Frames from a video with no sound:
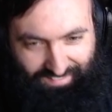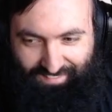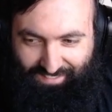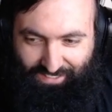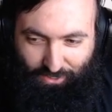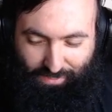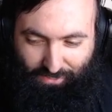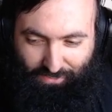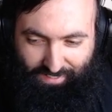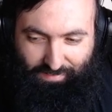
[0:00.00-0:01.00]
Or are we
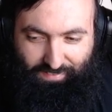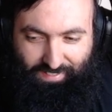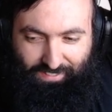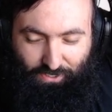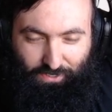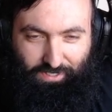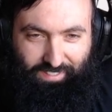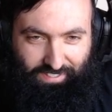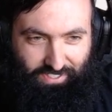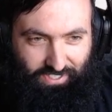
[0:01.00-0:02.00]
going to be
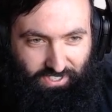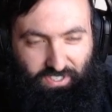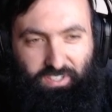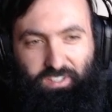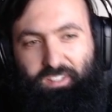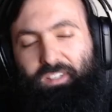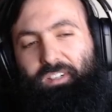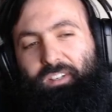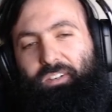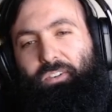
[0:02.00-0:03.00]
victorious?
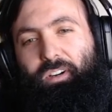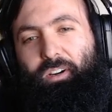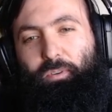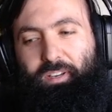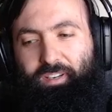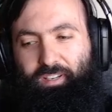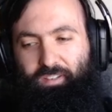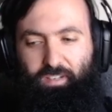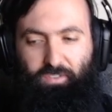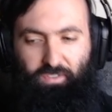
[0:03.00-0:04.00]
Or are we going to get
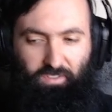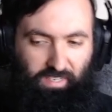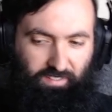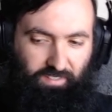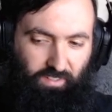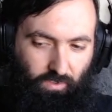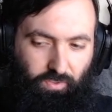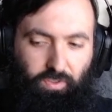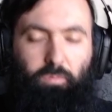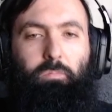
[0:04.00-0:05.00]
down to the last health?